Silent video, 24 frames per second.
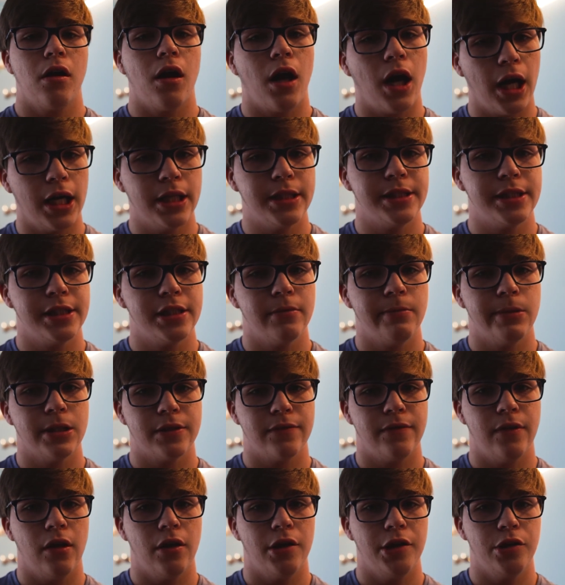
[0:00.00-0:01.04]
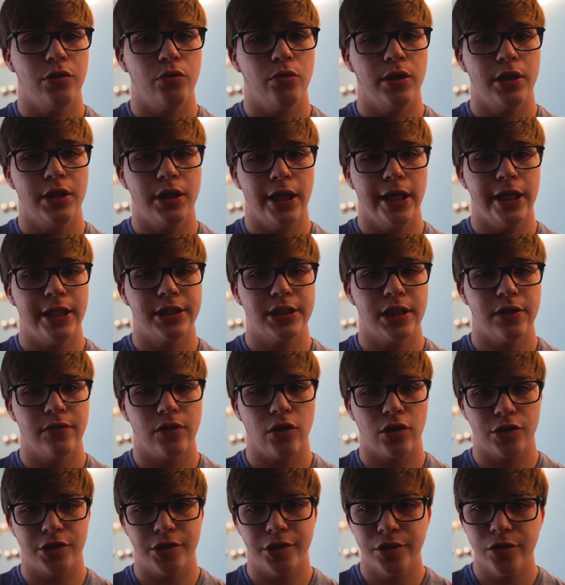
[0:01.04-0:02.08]
I see the best value in the
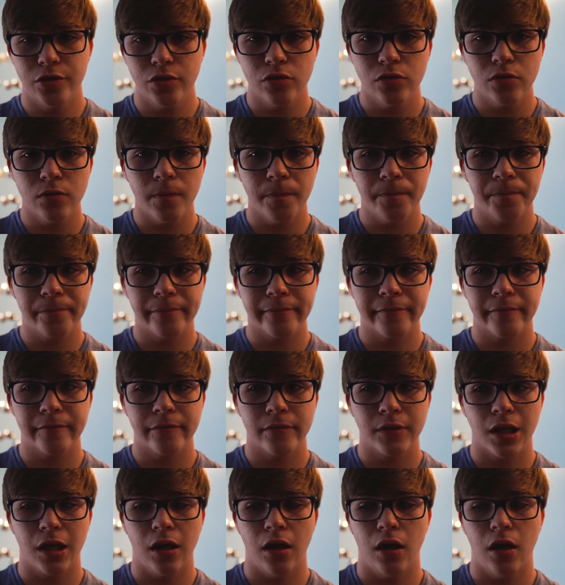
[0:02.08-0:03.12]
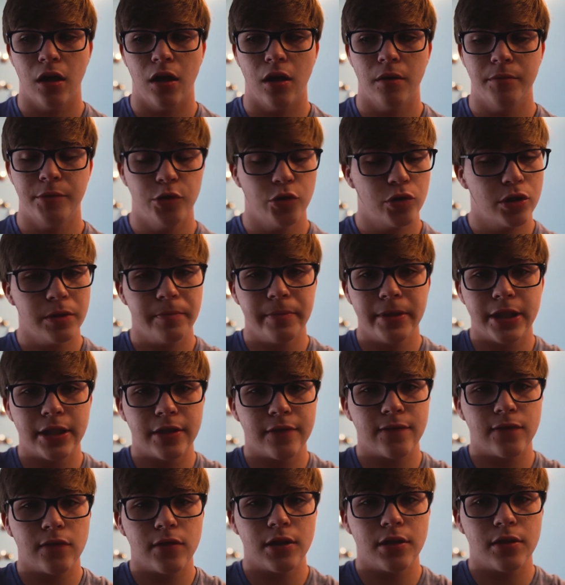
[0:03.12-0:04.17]
A7R2. You could be
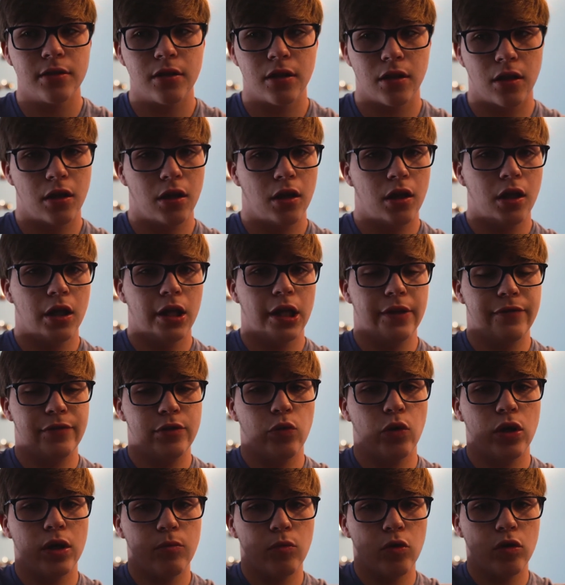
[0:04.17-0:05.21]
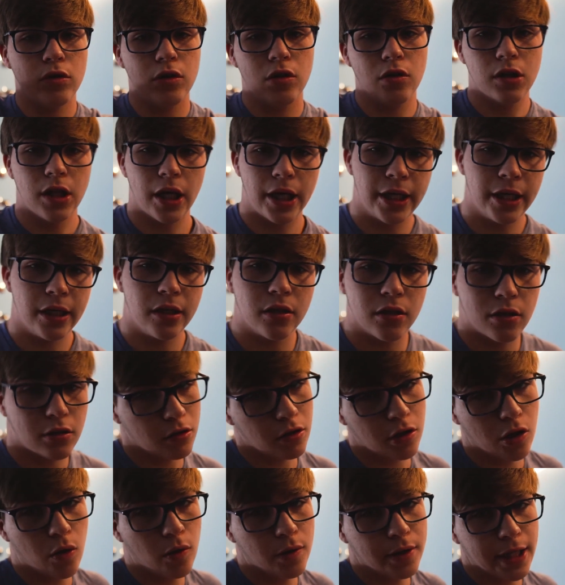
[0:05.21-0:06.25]
different. If you want a more low
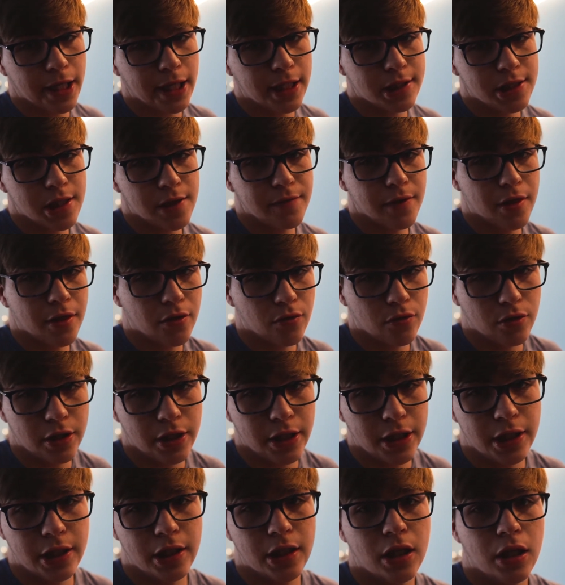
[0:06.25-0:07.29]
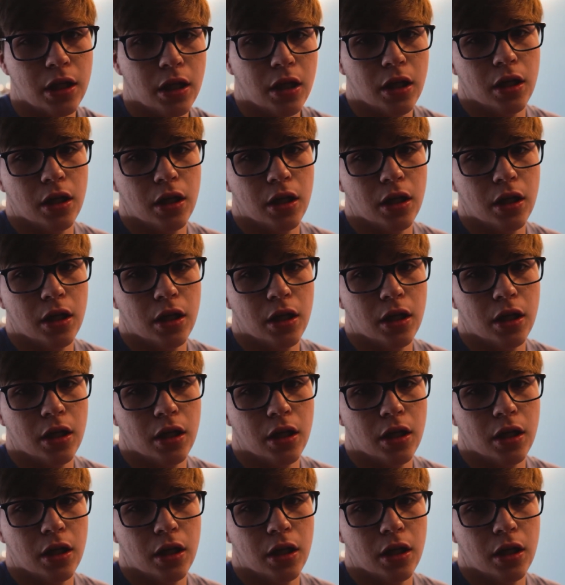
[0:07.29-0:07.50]
light, go with the A7 III.